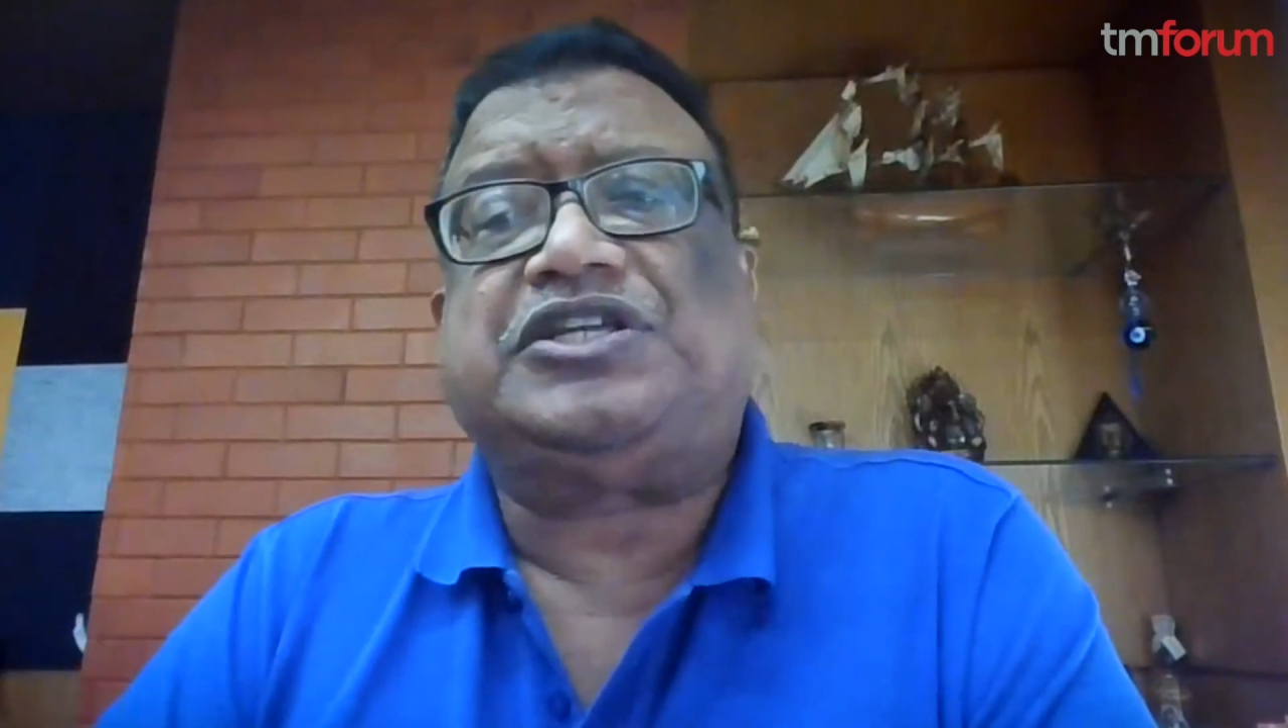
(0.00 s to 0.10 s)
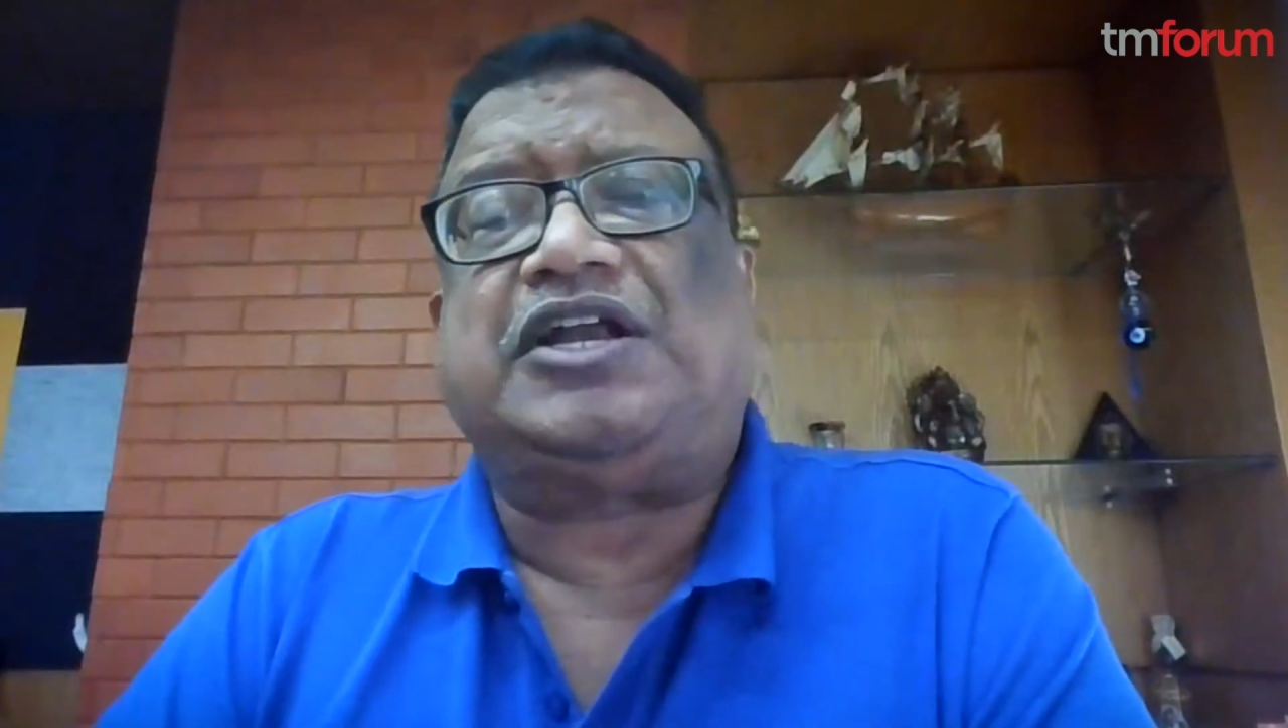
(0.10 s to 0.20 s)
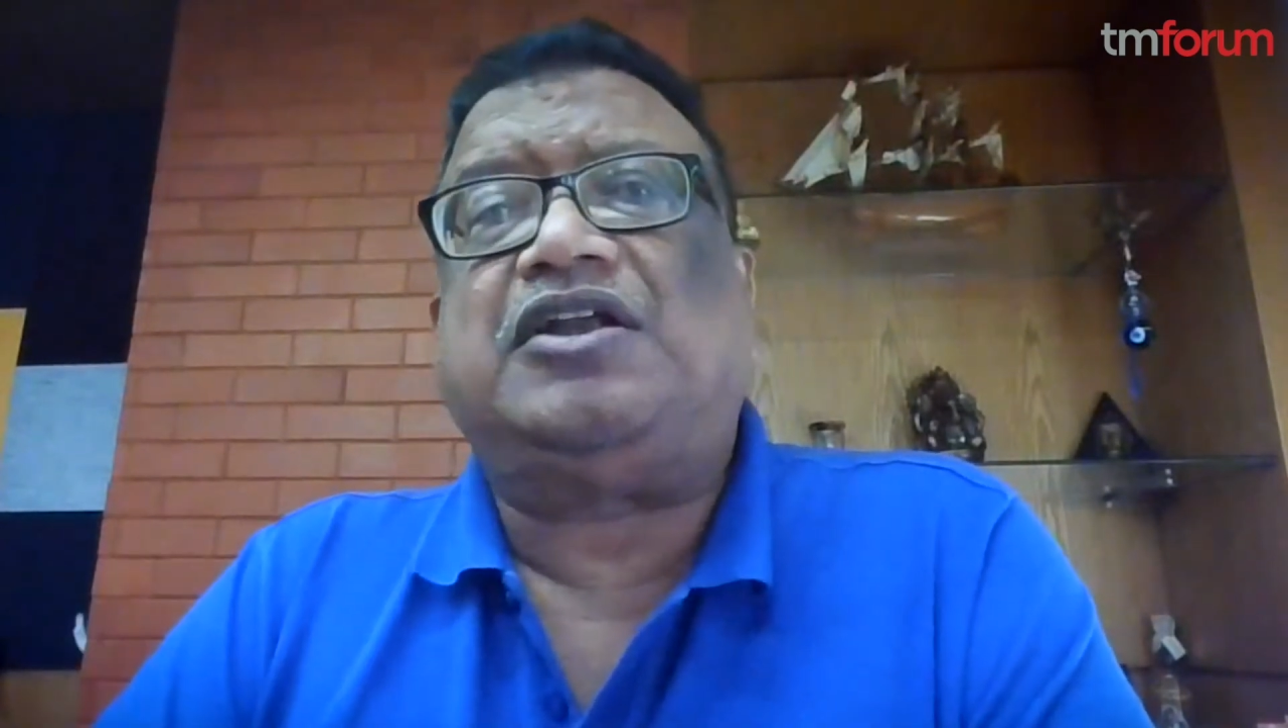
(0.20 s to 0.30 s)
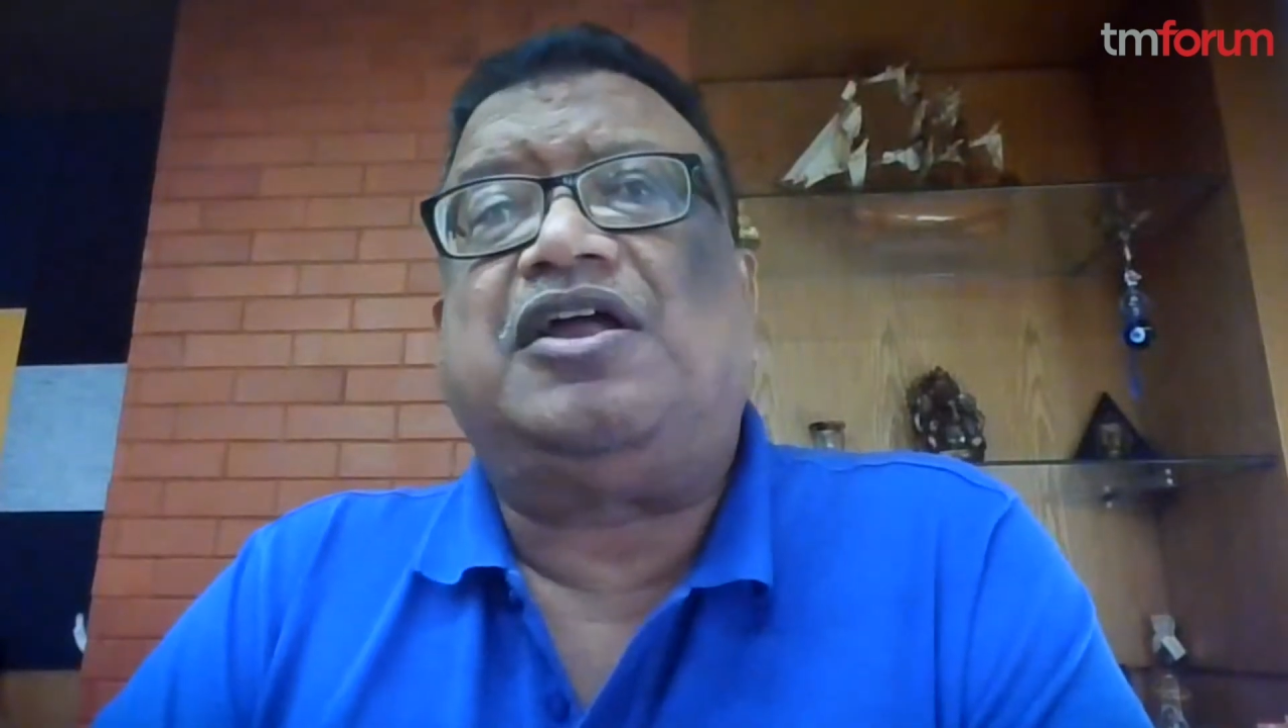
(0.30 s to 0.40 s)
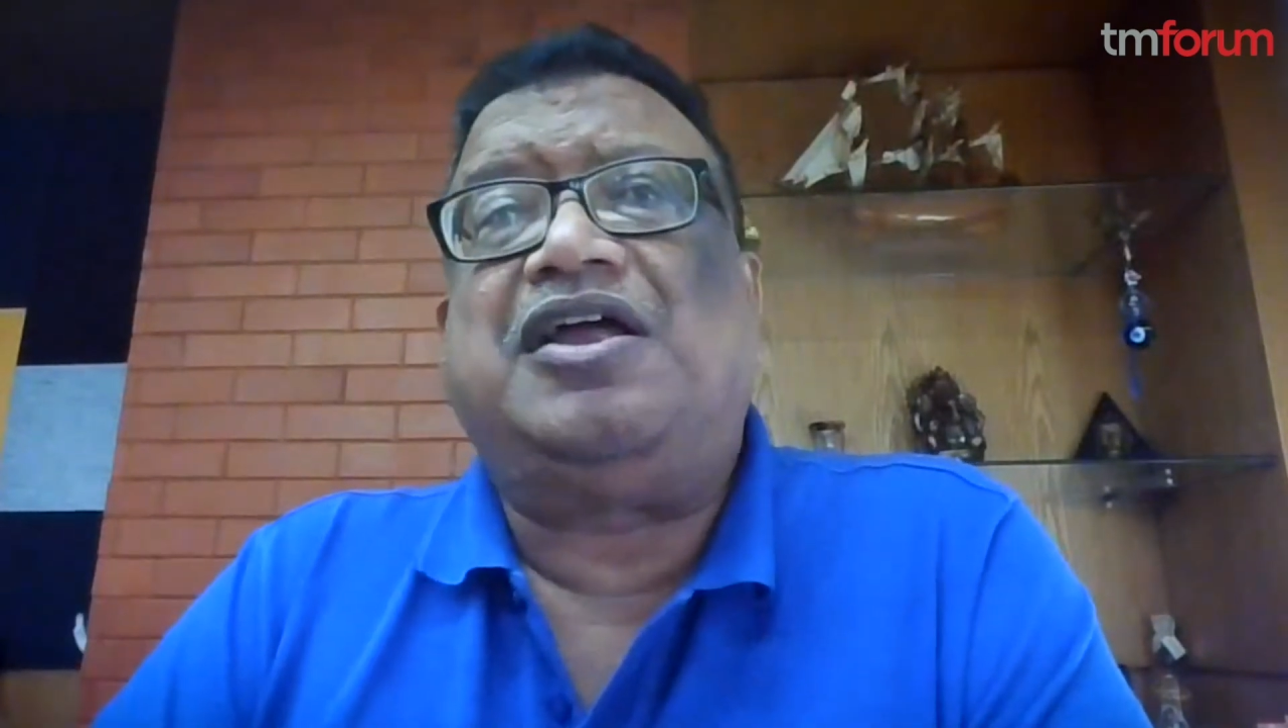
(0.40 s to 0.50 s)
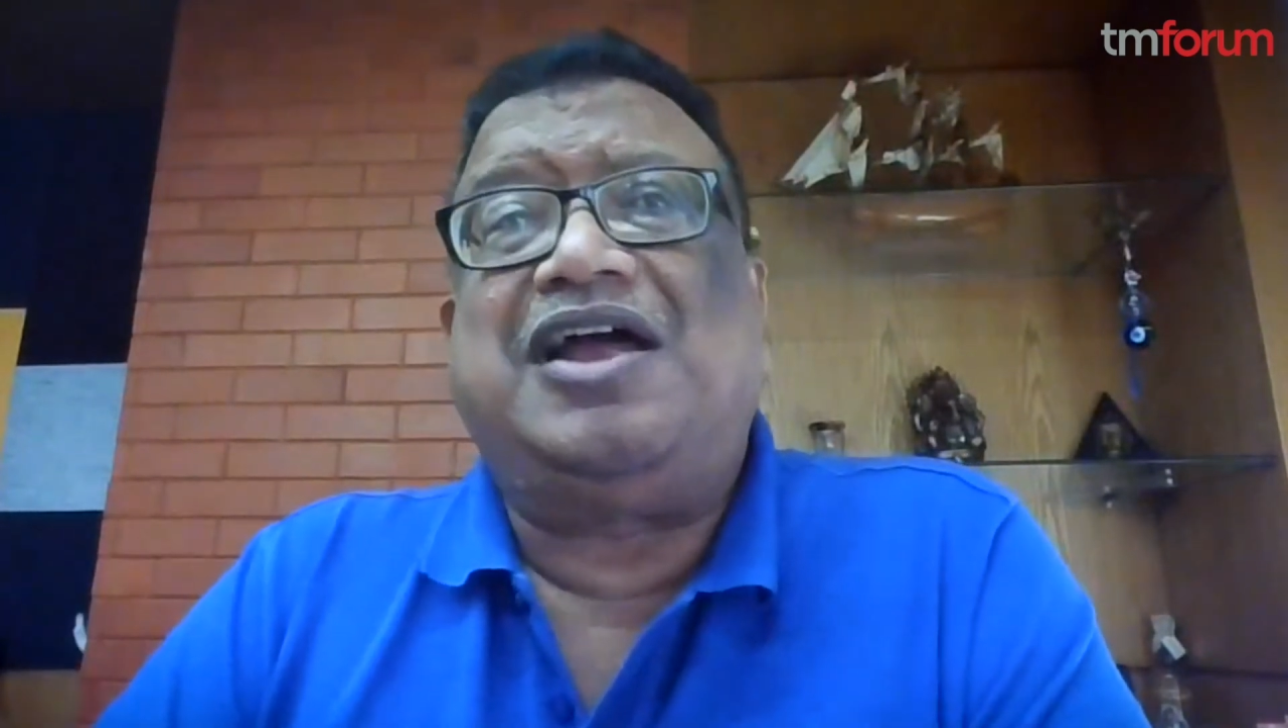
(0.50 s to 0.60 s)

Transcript: and